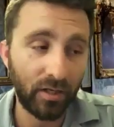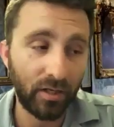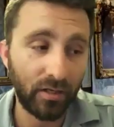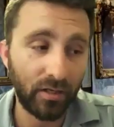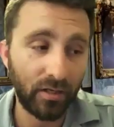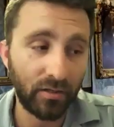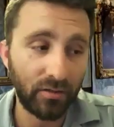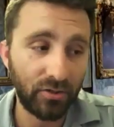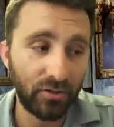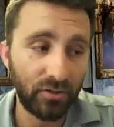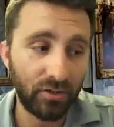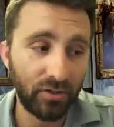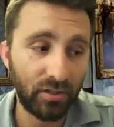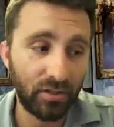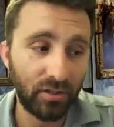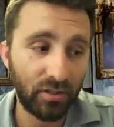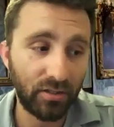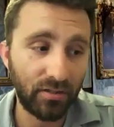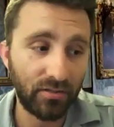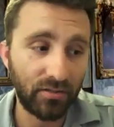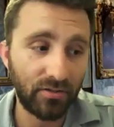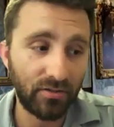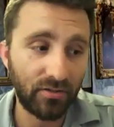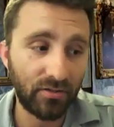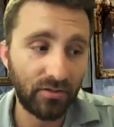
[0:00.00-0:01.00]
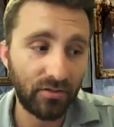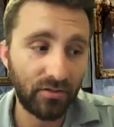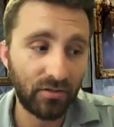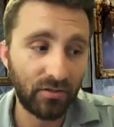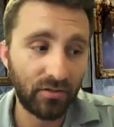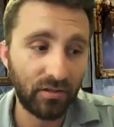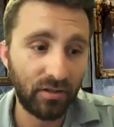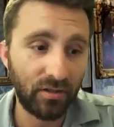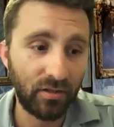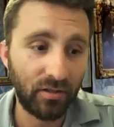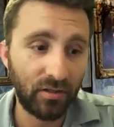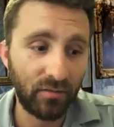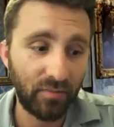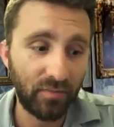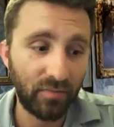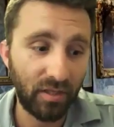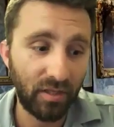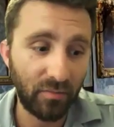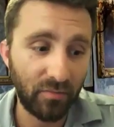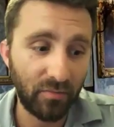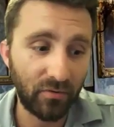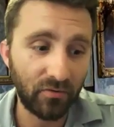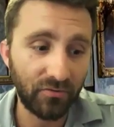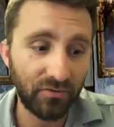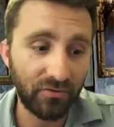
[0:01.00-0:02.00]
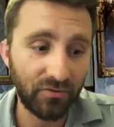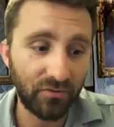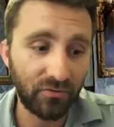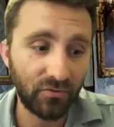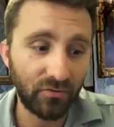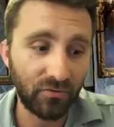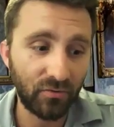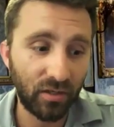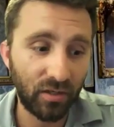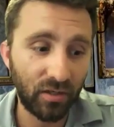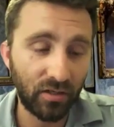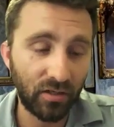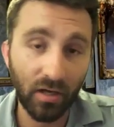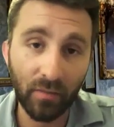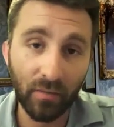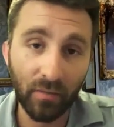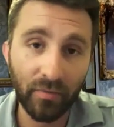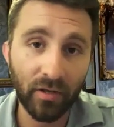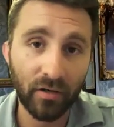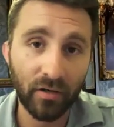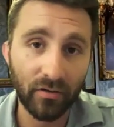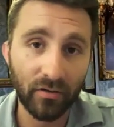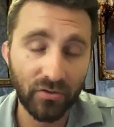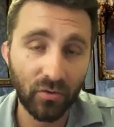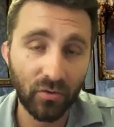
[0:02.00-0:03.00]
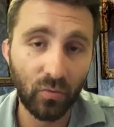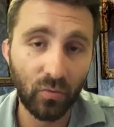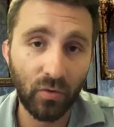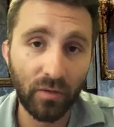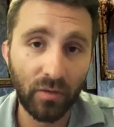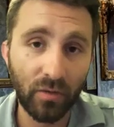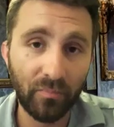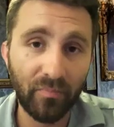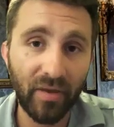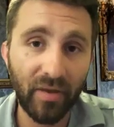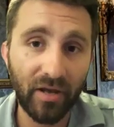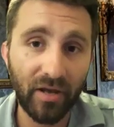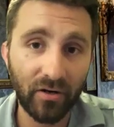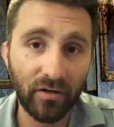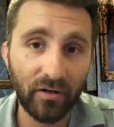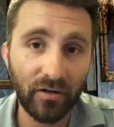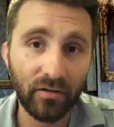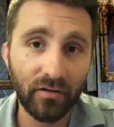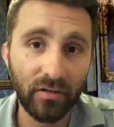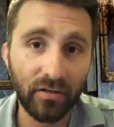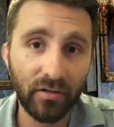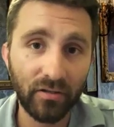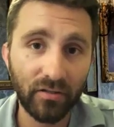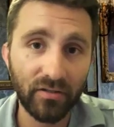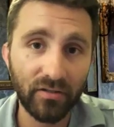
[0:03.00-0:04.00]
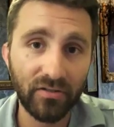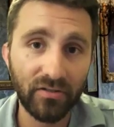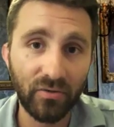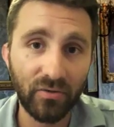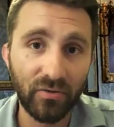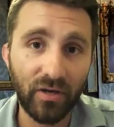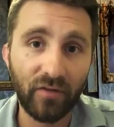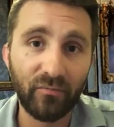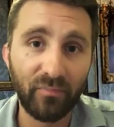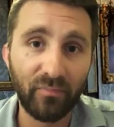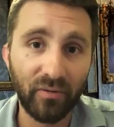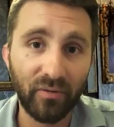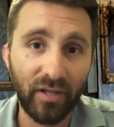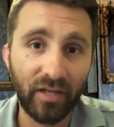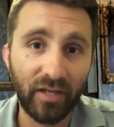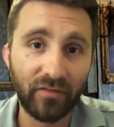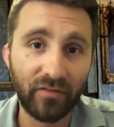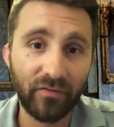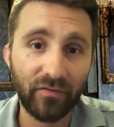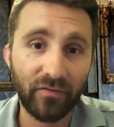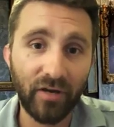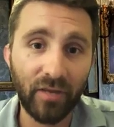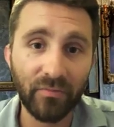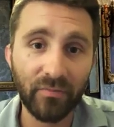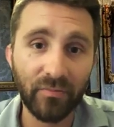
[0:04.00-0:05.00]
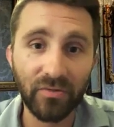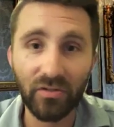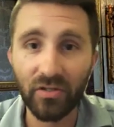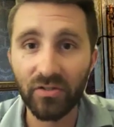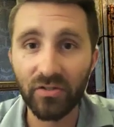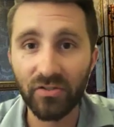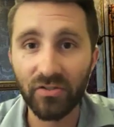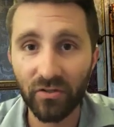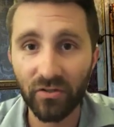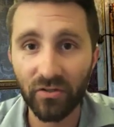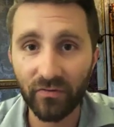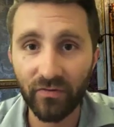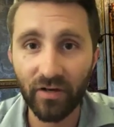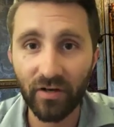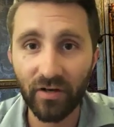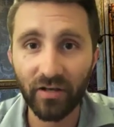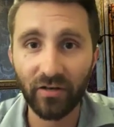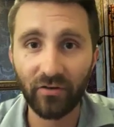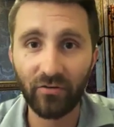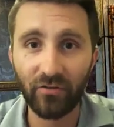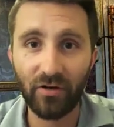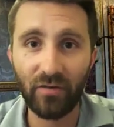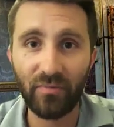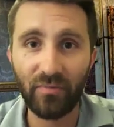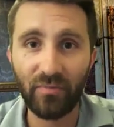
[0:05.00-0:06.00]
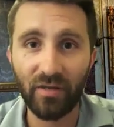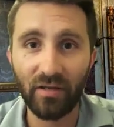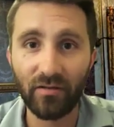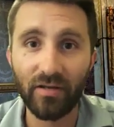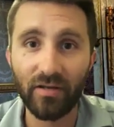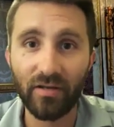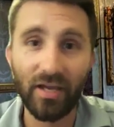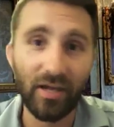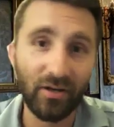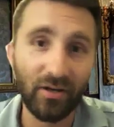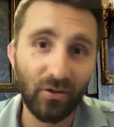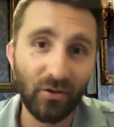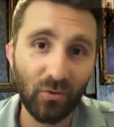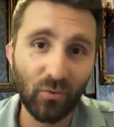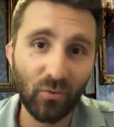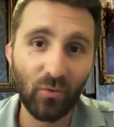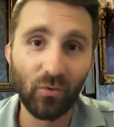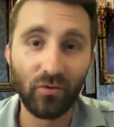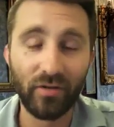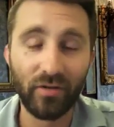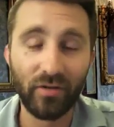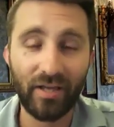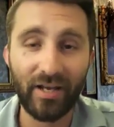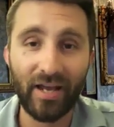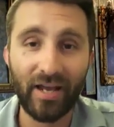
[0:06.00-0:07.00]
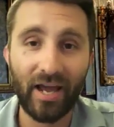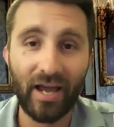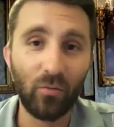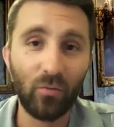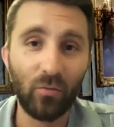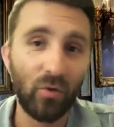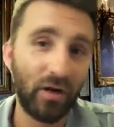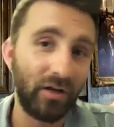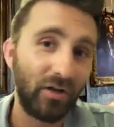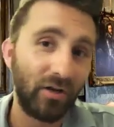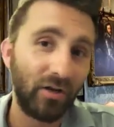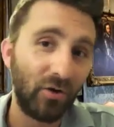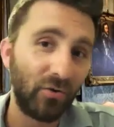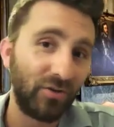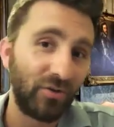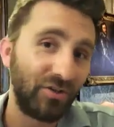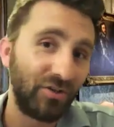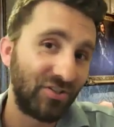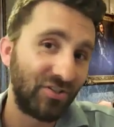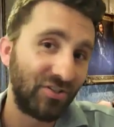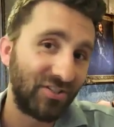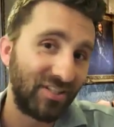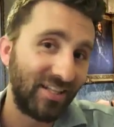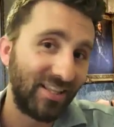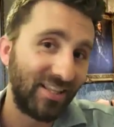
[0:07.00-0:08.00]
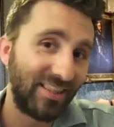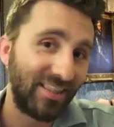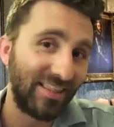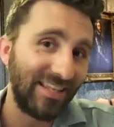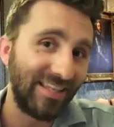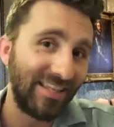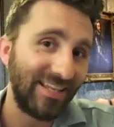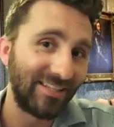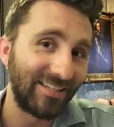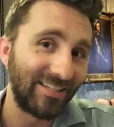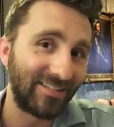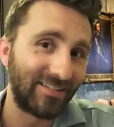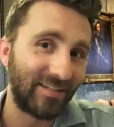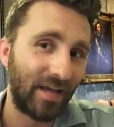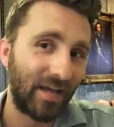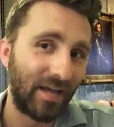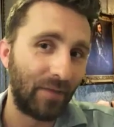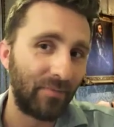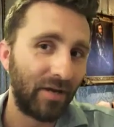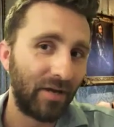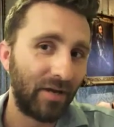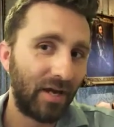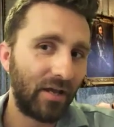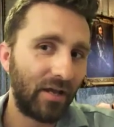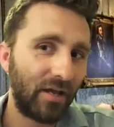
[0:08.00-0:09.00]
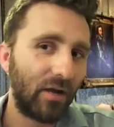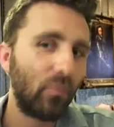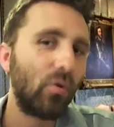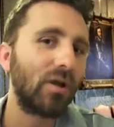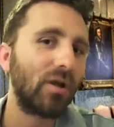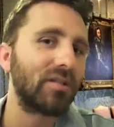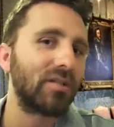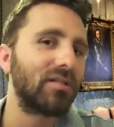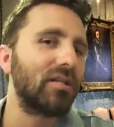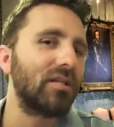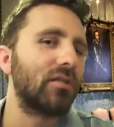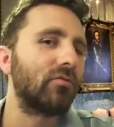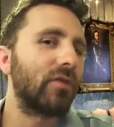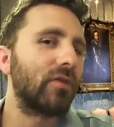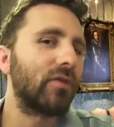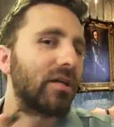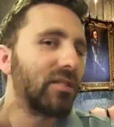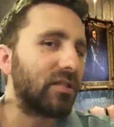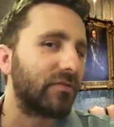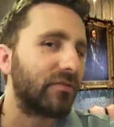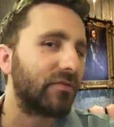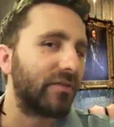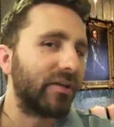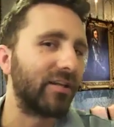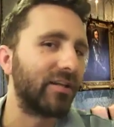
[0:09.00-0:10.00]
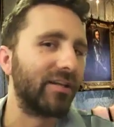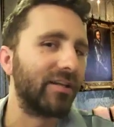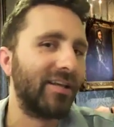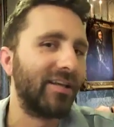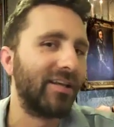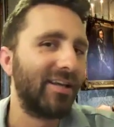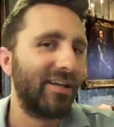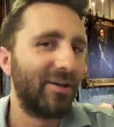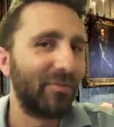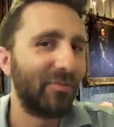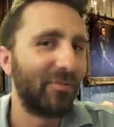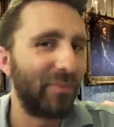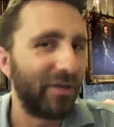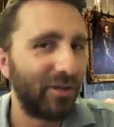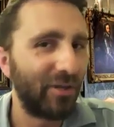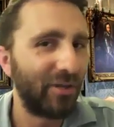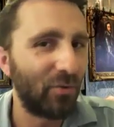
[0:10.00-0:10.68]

and she needs people to come here. what better is to have blank frames because they're fucking creepy and cool, and I want to go to just see these. I want to see the rest of it, But